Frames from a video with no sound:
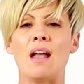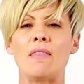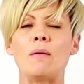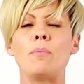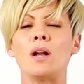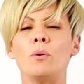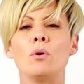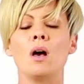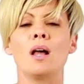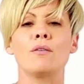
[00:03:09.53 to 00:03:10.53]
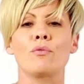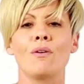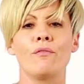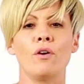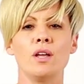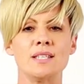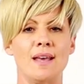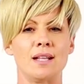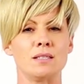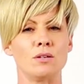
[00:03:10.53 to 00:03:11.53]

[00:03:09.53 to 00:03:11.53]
And the body will kind of revert to that.